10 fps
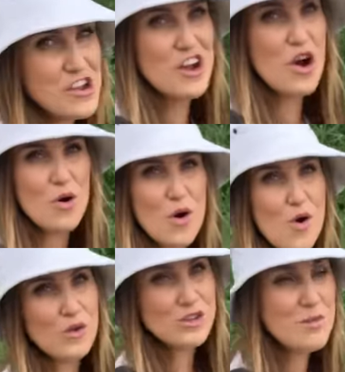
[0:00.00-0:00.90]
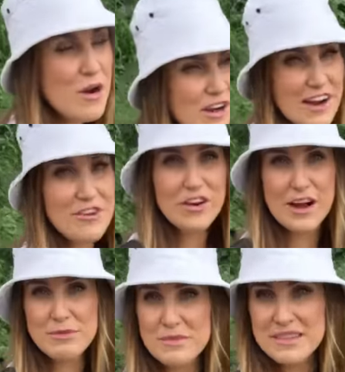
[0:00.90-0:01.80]
can go over to the market after and
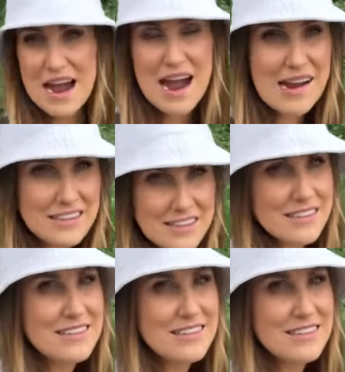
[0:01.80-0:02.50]
grab some snacks.